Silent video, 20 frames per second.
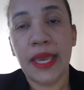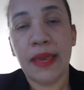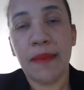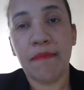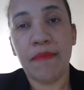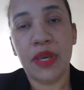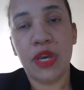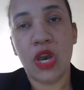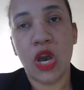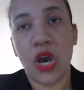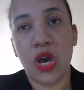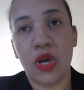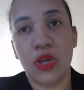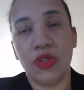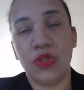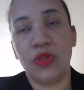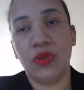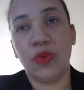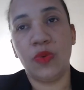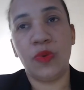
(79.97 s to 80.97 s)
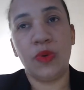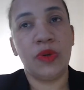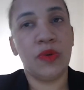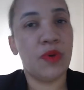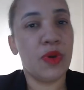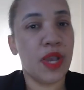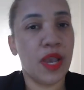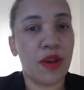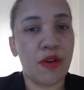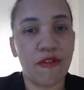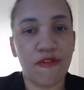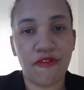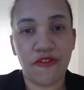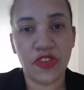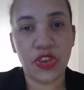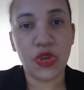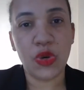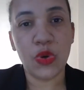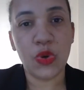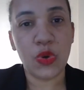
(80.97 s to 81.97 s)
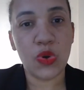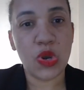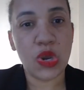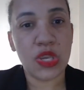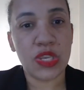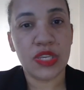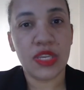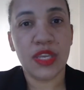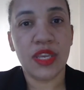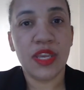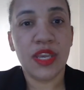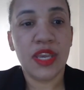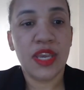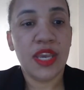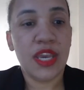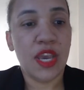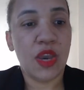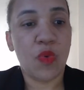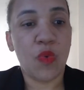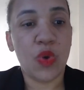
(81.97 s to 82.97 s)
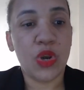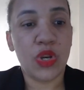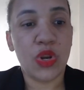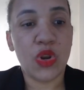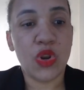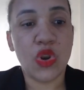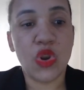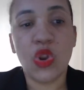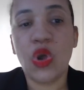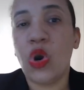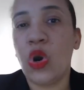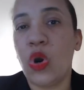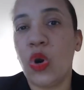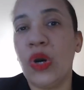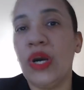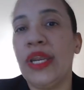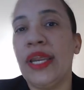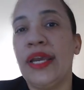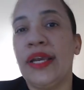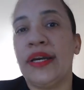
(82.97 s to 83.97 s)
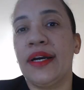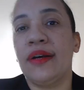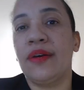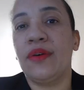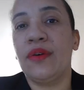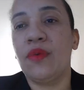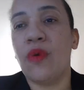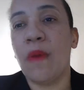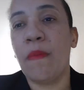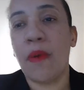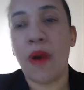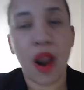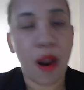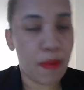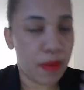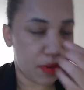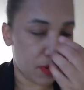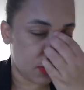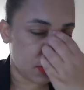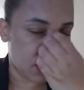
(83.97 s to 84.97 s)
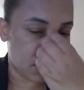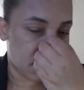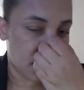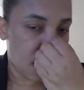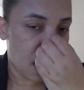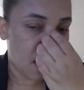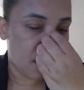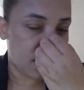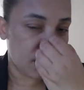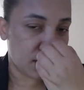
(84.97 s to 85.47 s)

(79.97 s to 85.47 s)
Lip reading: Because we get confused and we don't know, like, what problem you solve.